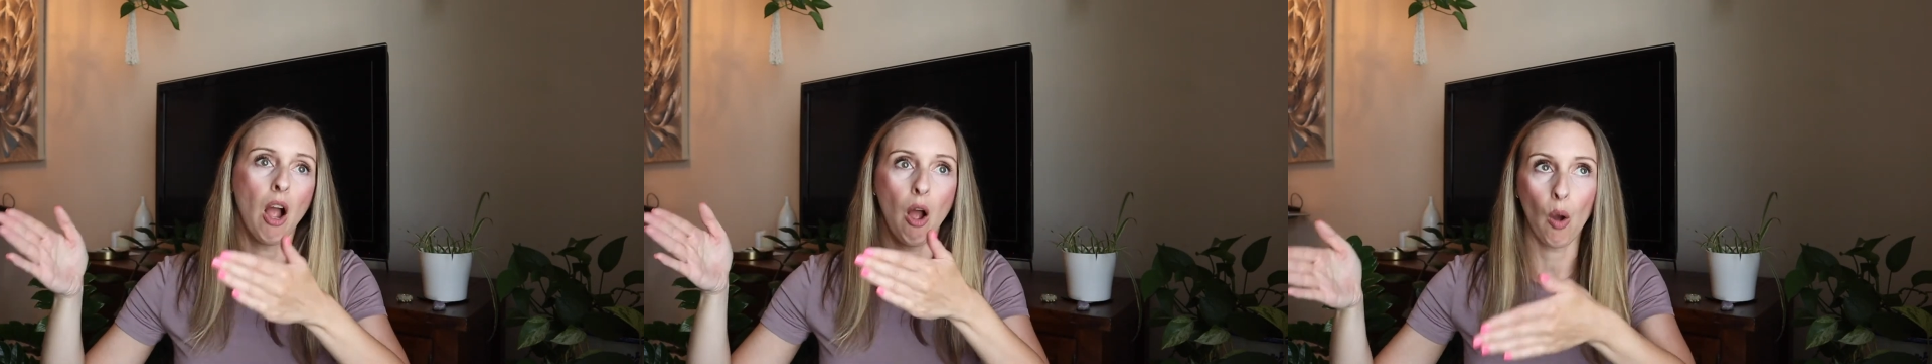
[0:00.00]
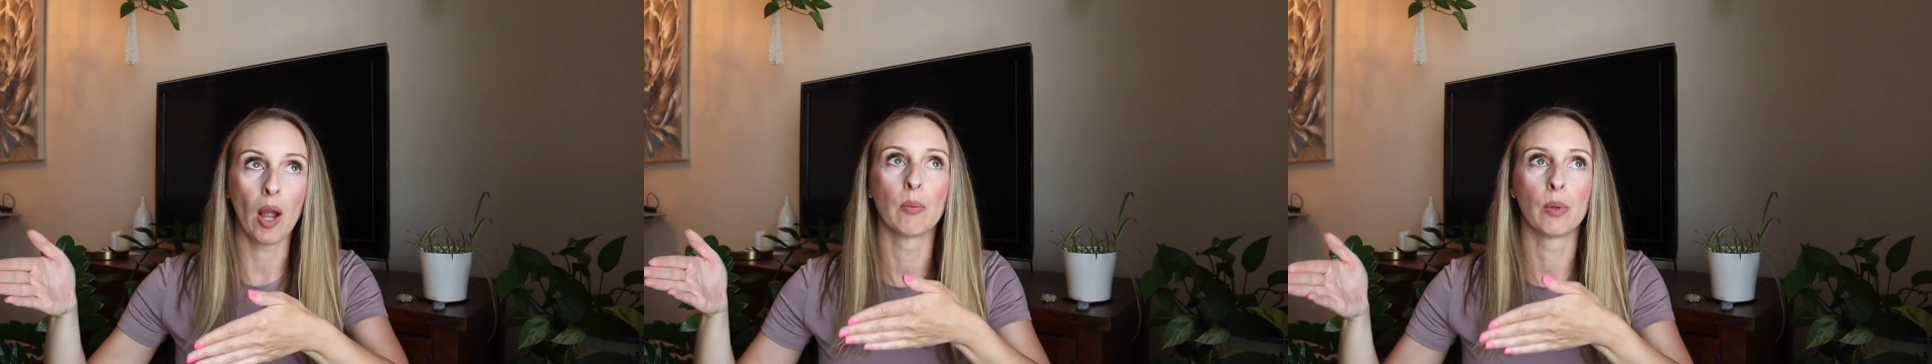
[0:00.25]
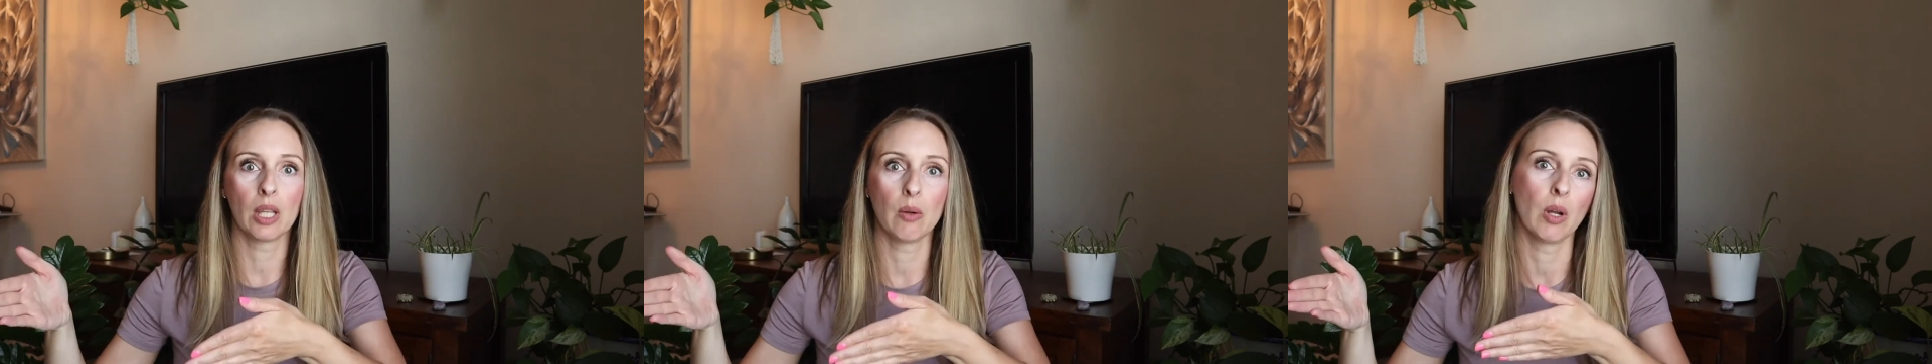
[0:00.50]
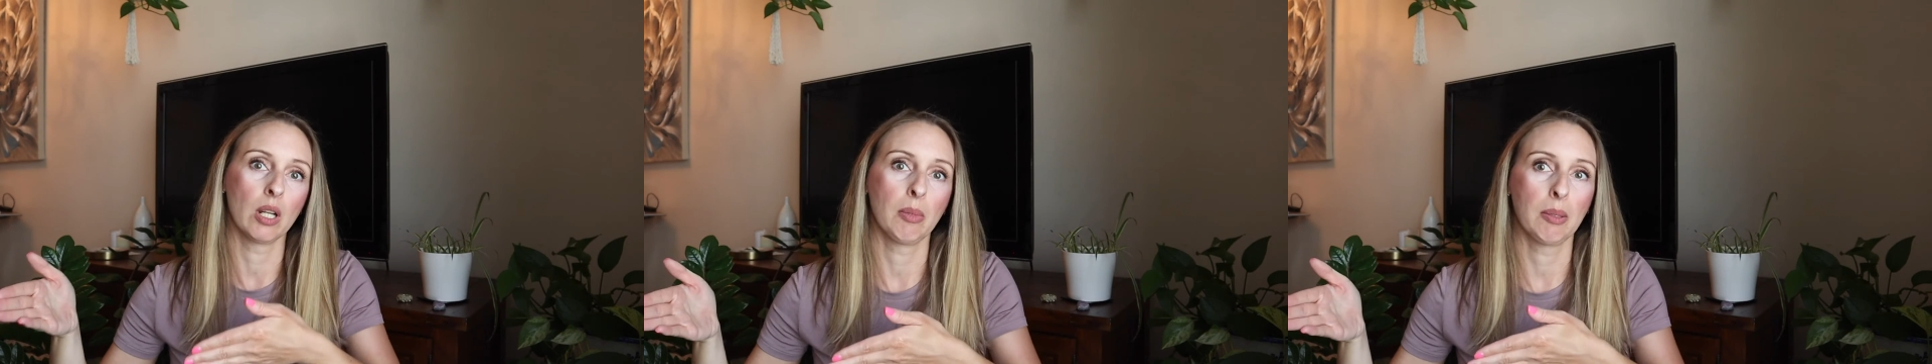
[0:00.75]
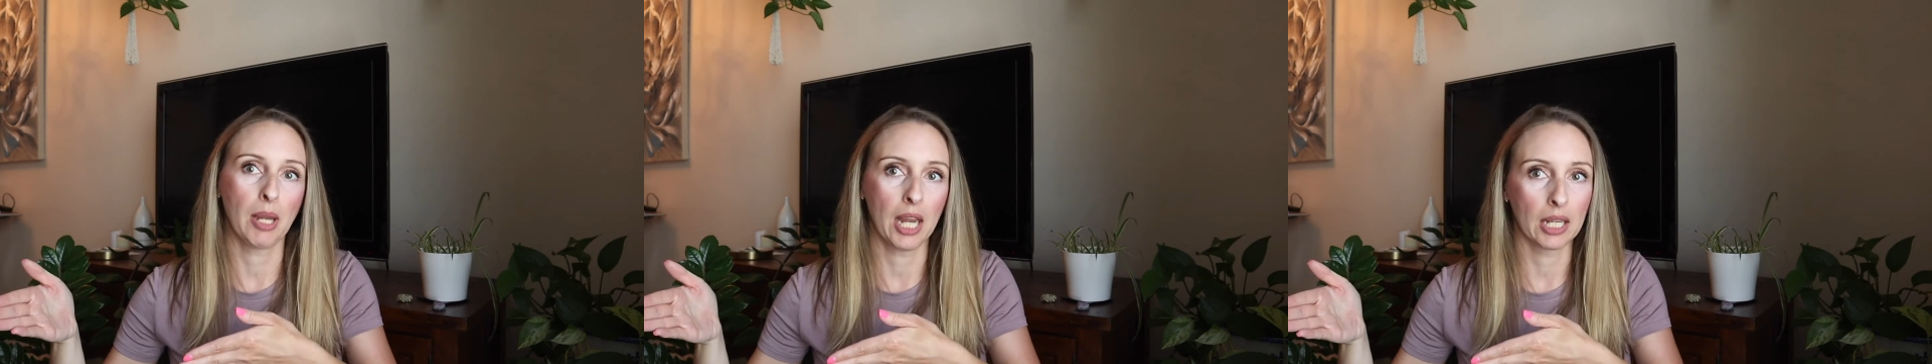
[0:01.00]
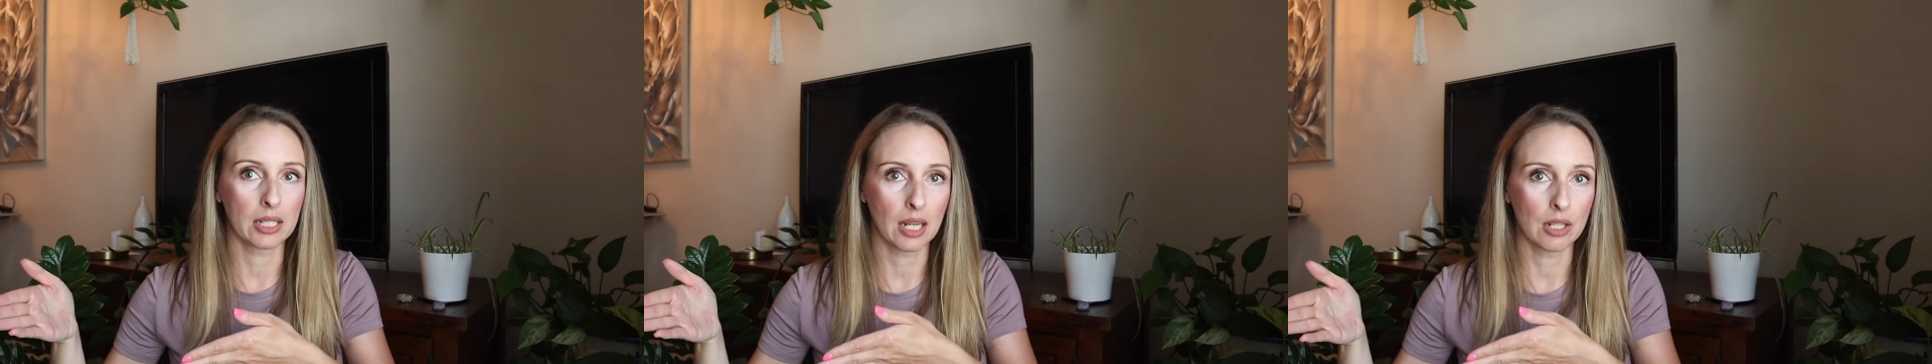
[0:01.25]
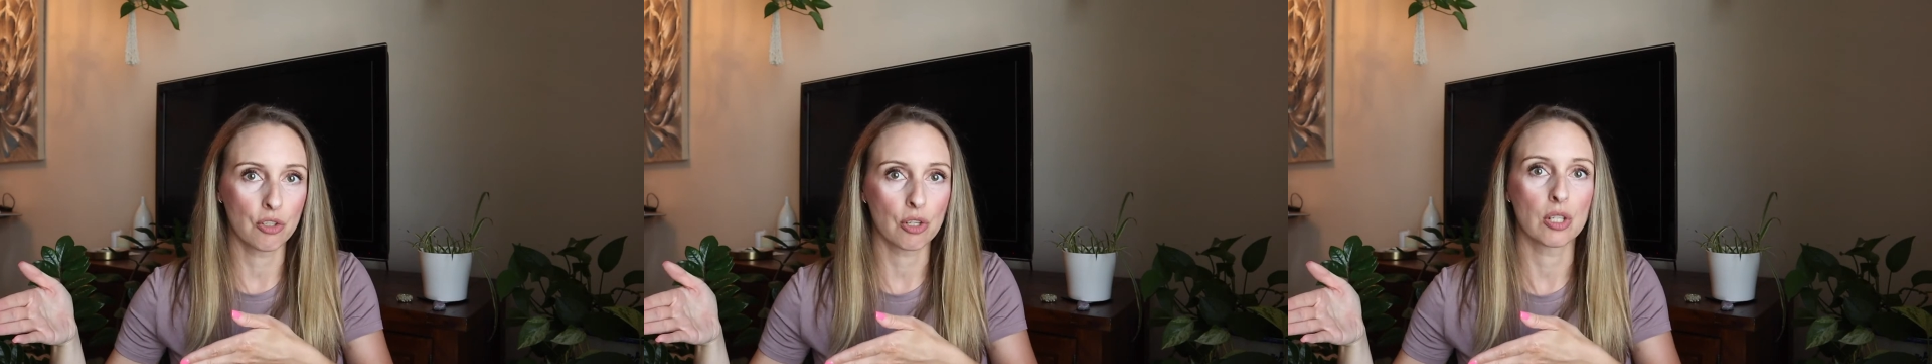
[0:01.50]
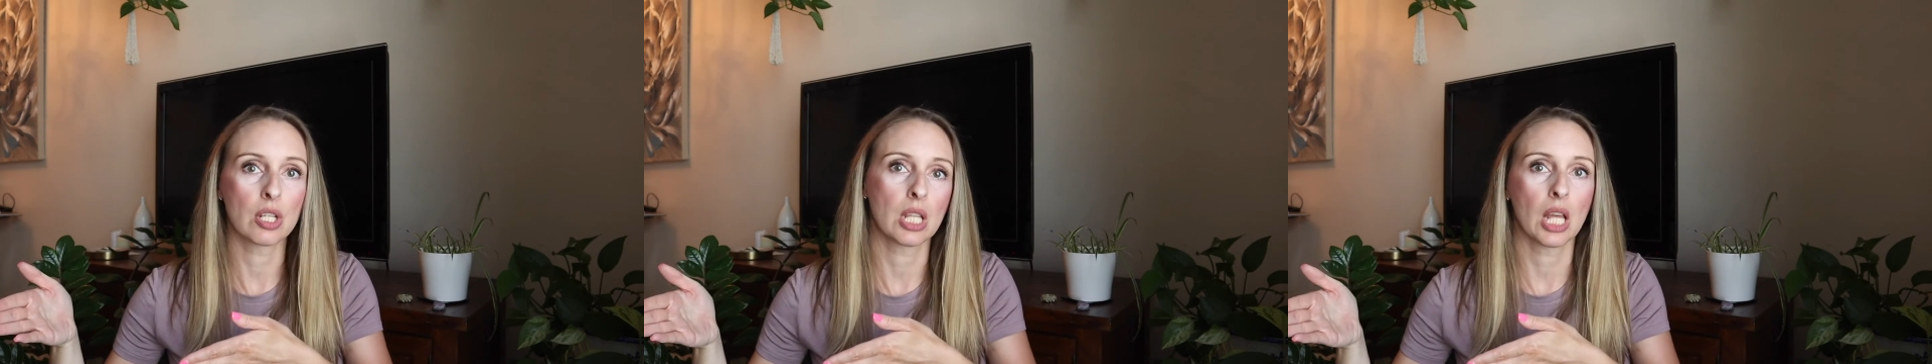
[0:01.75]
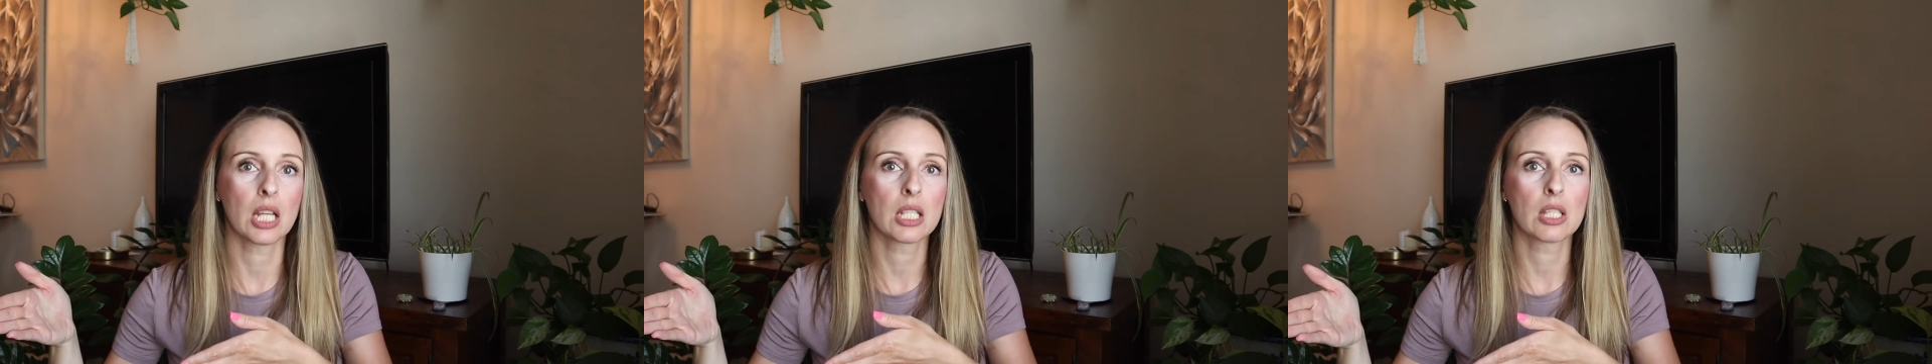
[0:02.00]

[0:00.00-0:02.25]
oh, I really want to be paying attention to this.